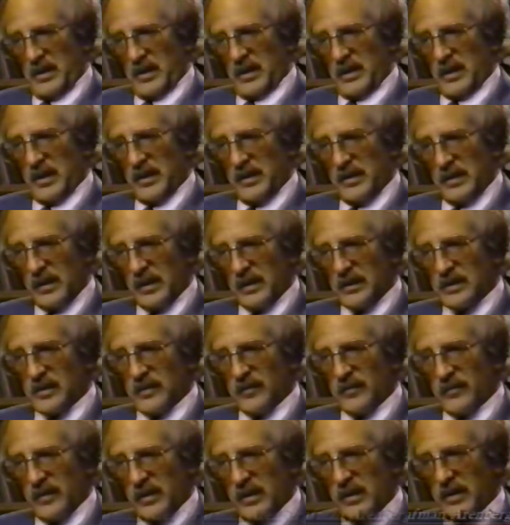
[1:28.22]
I think it's a
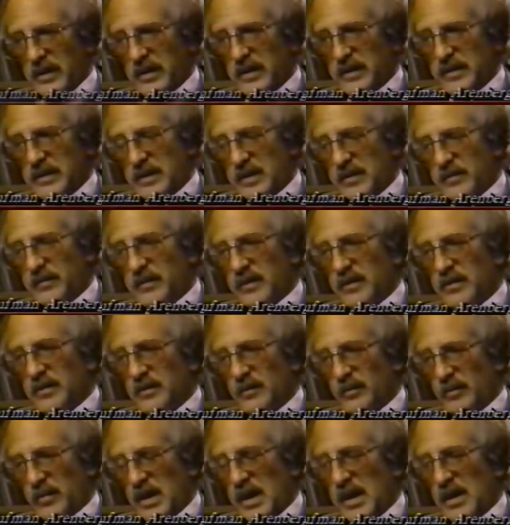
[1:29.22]
very
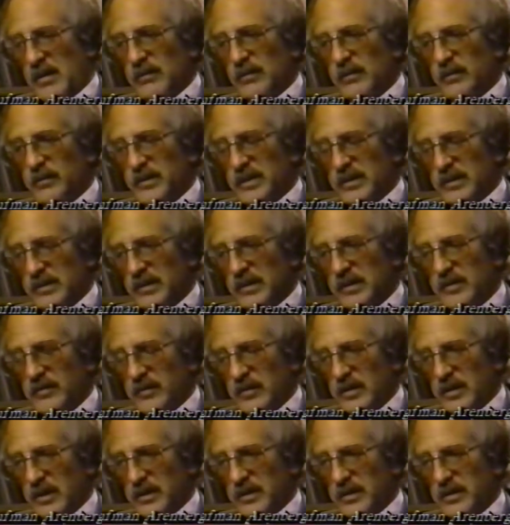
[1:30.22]
difficult problem to live
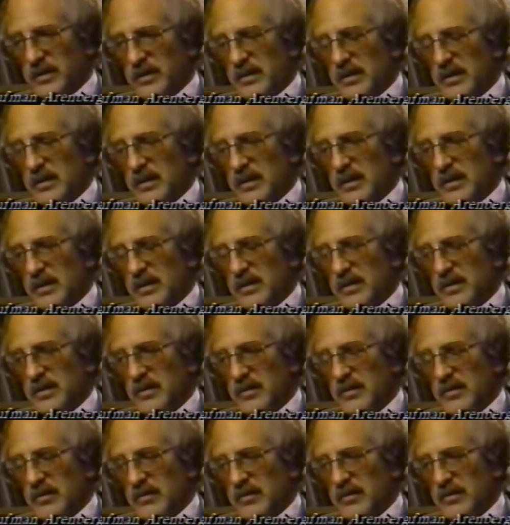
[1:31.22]
with, and
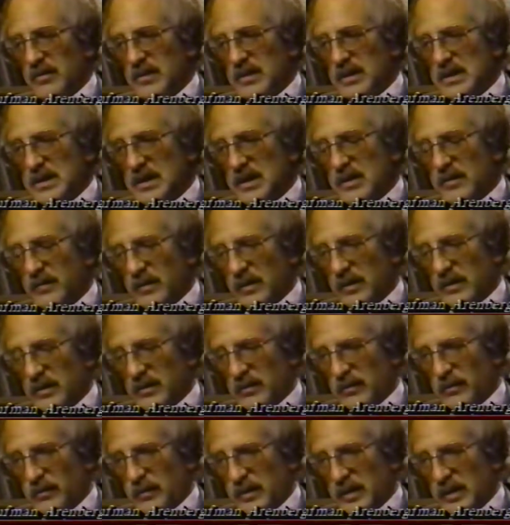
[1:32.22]
it's
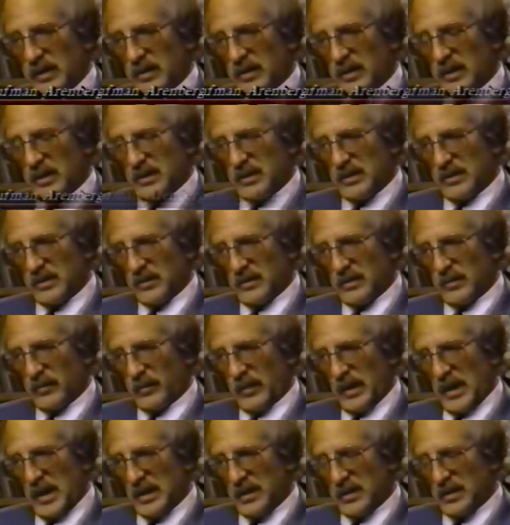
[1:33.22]
difficult because the
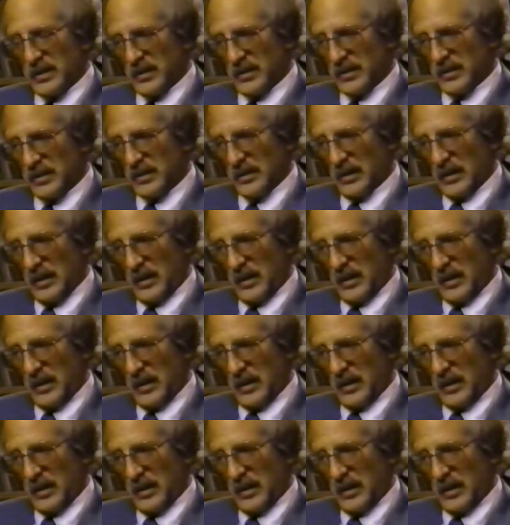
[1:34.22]
patients